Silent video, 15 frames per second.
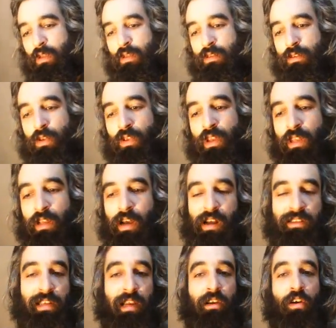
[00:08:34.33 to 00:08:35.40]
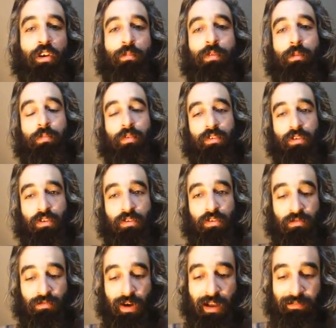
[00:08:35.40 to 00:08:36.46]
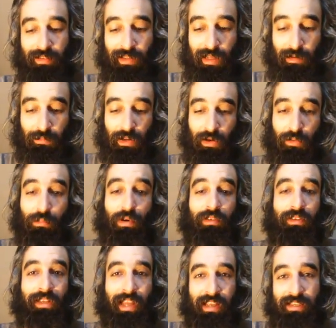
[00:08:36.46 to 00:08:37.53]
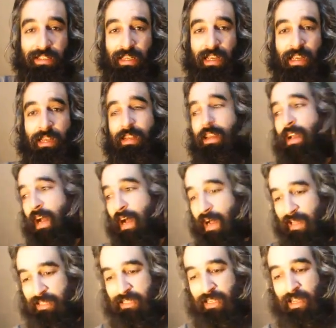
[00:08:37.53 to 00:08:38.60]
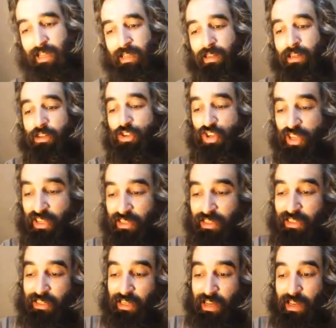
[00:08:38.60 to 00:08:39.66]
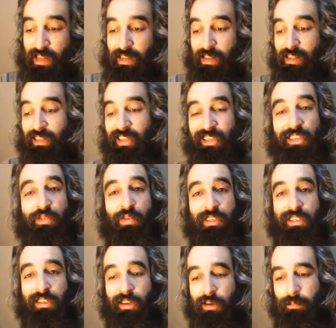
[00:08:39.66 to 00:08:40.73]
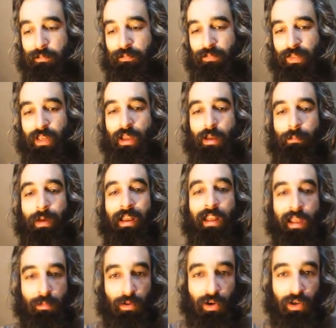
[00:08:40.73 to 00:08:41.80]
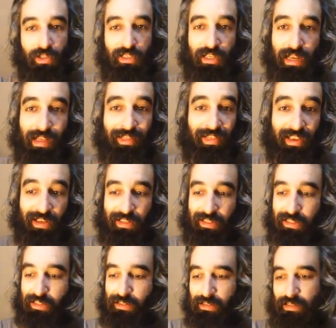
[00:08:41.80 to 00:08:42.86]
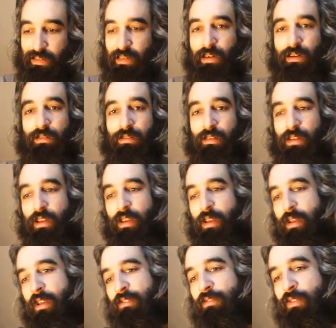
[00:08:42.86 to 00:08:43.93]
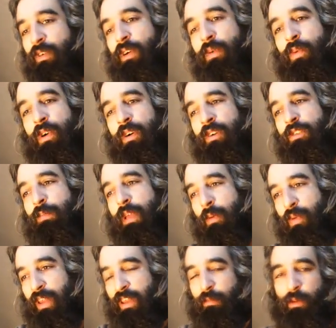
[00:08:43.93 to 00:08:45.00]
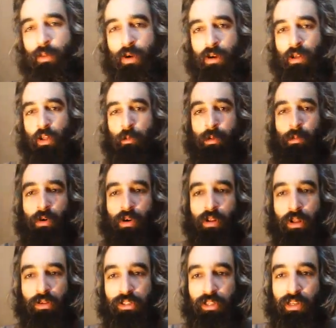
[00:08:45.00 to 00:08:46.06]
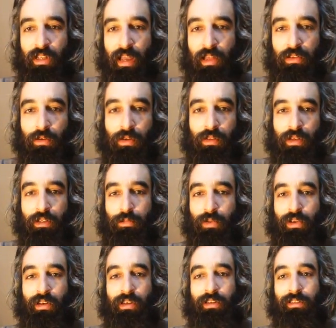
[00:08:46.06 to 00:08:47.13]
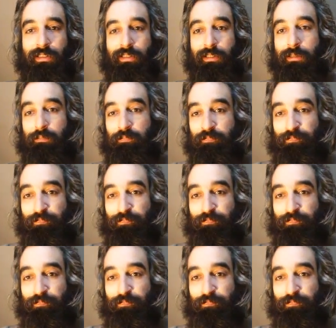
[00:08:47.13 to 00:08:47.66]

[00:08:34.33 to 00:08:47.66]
So you need to contact all your people in two two five and let them know. Brother Dank said, I said, Jesus said, this is what's up. My neighborhood said this, yo. For real, Woogs, man, we need to be working a little bit more closely together on this because